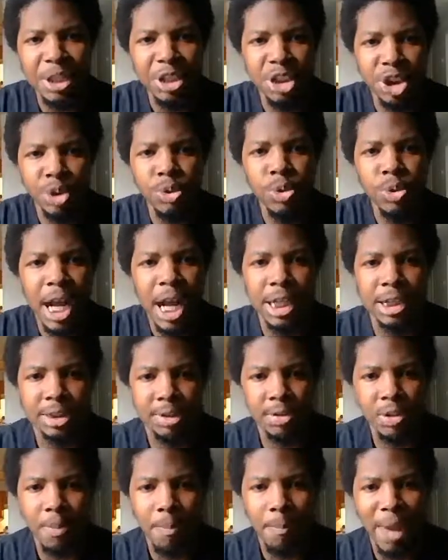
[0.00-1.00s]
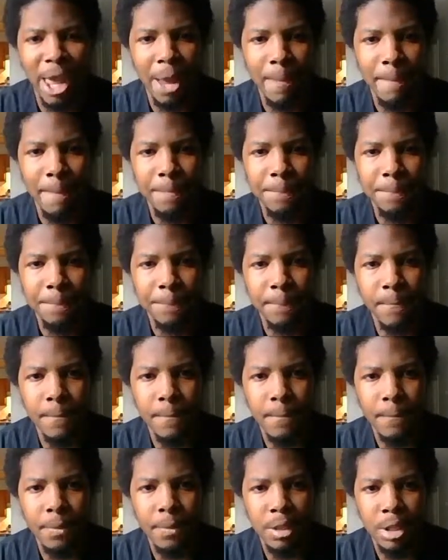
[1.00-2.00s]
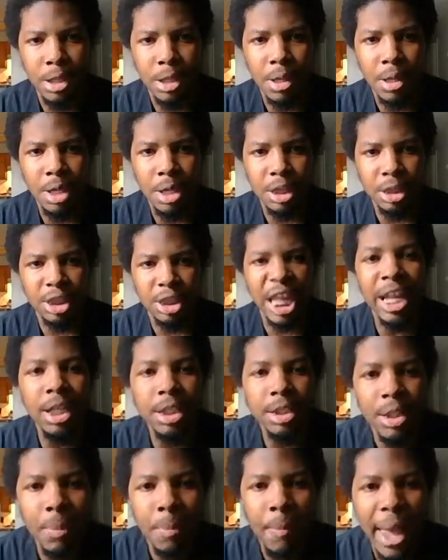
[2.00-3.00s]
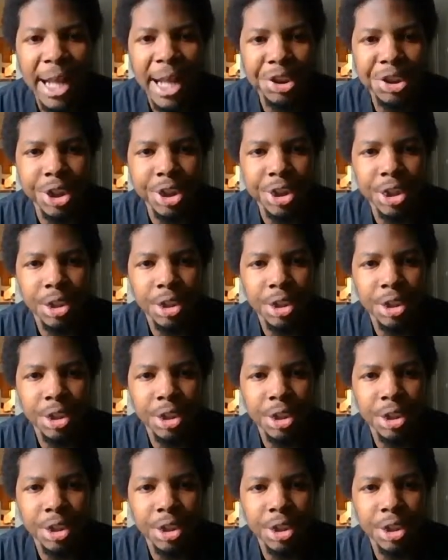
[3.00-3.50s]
you guys on the map. Think the matches.